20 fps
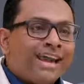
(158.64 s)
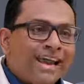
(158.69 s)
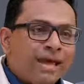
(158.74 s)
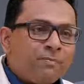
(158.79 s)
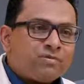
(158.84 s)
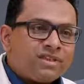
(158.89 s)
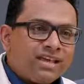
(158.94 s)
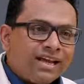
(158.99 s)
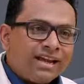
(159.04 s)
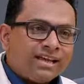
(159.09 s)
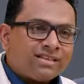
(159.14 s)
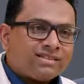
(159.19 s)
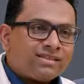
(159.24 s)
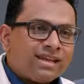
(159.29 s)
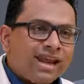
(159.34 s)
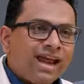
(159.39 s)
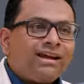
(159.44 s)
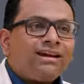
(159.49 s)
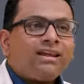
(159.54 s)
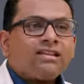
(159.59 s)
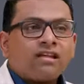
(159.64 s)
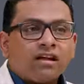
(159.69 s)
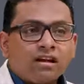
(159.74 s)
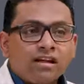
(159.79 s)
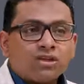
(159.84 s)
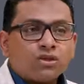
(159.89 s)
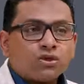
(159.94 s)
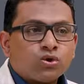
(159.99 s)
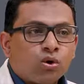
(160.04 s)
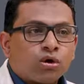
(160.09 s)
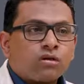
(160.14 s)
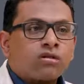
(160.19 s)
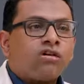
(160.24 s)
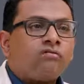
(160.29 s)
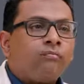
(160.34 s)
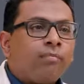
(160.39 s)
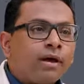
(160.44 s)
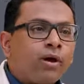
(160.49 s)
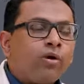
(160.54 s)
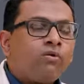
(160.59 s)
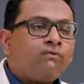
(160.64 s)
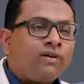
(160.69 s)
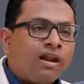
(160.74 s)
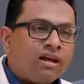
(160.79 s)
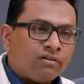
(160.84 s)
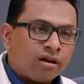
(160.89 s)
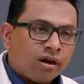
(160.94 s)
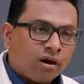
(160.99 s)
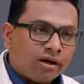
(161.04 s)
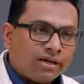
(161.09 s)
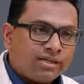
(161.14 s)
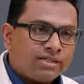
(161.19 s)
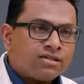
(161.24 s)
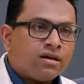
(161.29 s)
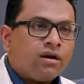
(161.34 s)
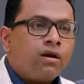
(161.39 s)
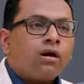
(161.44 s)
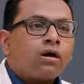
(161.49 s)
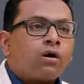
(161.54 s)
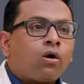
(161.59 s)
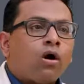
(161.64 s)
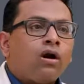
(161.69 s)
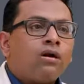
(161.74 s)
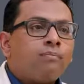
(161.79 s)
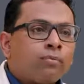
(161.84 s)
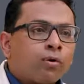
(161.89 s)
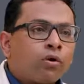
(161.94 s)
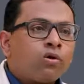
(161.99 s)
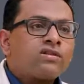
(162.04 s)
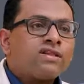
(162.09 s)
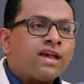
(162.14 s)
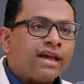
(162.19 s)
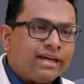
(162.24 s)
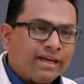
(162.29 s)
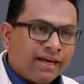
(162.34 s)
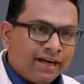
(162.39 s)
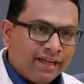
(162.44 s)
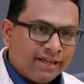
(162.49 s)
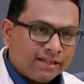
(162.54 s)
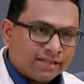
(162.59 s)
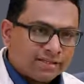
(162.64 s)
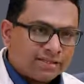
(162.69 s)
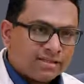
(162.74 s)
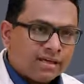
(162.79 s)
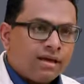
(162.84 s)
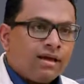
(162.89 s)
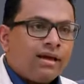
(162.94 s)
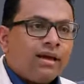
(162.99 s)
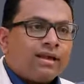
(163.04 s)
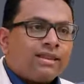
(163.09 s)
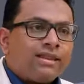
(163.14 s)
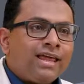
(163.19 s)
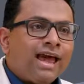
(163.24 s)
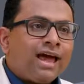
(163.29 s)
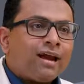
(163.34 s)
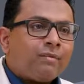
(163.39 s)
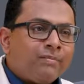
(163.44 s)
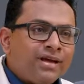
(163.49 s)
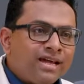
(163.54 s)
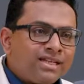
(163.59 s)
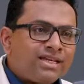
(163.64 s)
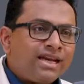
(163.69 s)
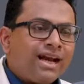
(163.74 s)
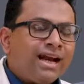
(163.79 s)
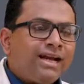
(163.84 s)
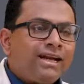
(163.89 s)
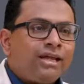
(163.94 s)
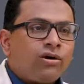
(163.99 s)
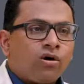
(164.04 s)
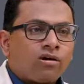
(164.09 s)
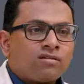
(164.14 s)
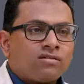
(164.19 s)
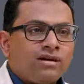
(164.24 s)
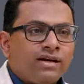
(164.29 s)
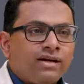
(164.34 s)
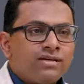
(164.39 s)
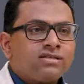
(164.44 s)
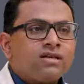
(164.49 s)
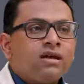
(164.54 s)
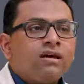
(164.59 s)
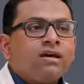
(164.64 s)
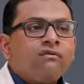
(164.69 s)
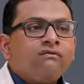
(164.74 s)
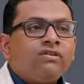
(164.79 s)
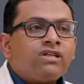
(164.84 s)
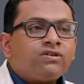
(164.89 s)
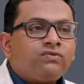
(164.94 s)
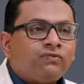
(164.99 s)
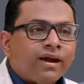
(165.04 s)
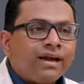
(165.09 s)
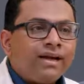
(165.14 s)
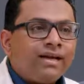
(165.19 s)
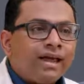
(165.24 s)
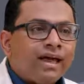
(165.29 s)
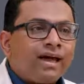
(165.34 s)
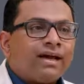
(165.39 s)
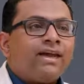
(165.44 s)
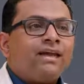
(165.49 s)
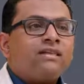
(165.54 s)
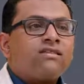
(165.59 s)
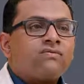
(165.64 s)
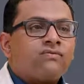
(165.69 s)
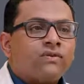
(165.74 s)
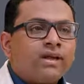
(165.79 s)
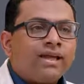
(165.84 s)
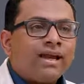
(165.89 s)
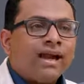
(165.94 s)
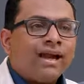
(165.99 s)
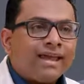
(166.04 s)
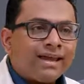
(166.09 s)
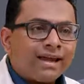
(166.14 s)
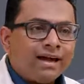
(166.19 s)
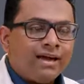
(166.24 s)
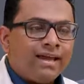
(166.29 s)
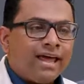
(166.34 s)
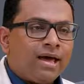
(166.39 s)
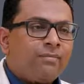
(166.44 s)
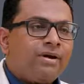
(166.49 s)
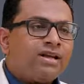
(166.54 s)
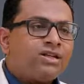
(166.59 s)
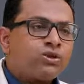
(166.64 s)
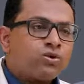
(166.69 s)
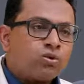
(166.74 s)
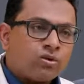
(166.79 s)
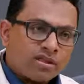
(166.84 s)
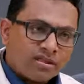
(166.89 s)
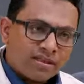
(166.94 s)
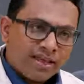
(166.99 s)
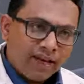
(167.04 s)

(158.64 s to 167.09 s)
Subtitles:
Grapeseed extract is a rich source of bioflavonoids called procyanidins. They are major antioxidants which fight against free radical damage to the